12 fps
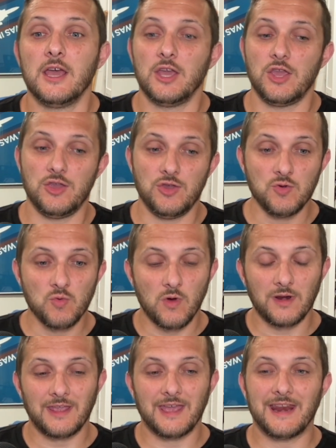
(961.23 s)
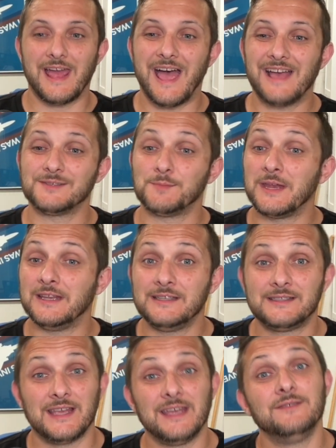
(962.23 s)
You want to get as many
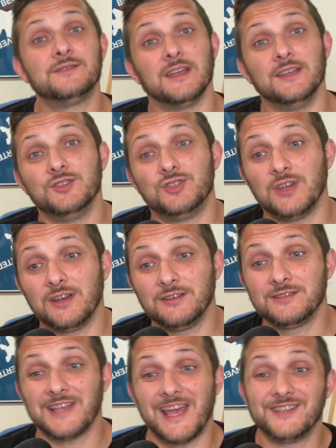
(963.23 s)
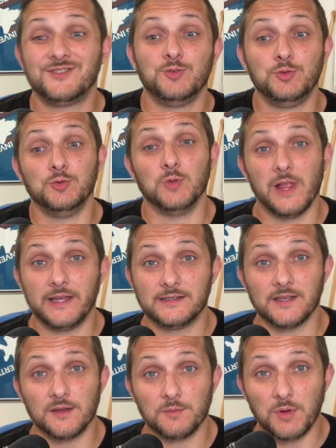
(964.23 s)
saves and shares as you do
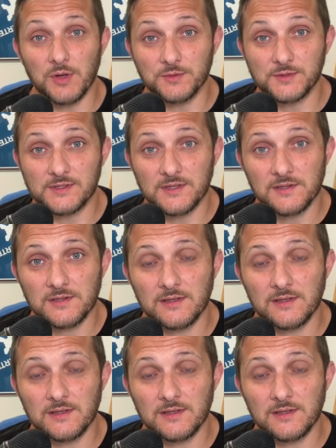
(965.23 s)
likes on a post.